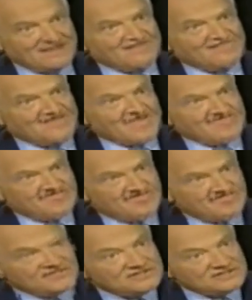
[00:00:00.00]
They have
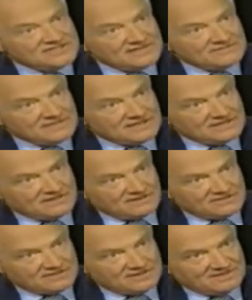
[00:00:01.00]
access to the same
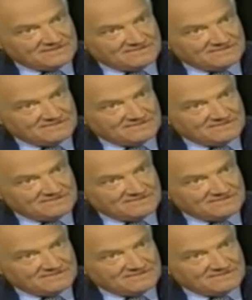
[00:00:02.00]
technology.